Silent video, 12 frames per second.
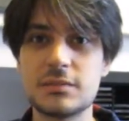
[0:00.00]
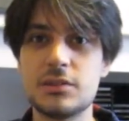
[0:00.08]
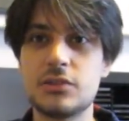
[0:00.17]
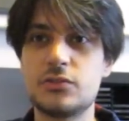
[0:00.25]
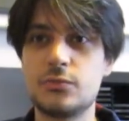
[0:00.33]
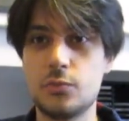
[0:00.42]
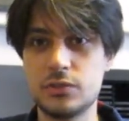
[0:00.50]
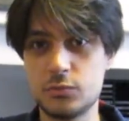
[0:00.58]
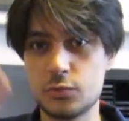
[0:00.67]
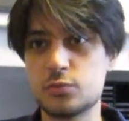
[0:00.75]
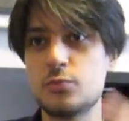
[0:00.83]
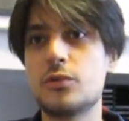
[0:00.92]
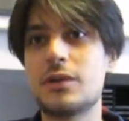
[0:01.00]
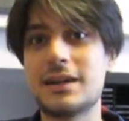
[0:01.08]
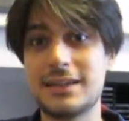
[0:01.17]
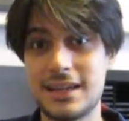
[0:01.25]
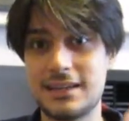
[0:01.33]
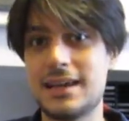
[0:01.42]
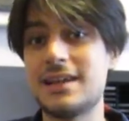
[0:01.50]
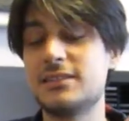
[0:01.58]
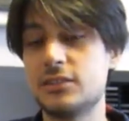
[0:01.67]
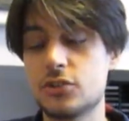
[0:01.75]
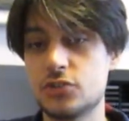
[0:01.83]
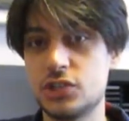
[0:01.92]
because it was more, again,
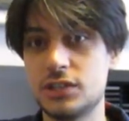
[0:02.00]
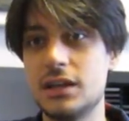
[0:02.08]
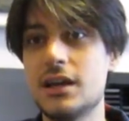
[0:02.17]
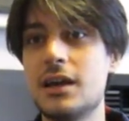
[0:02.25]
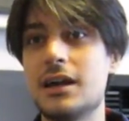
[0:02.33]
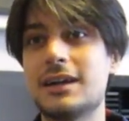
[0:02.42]
as in Ocean,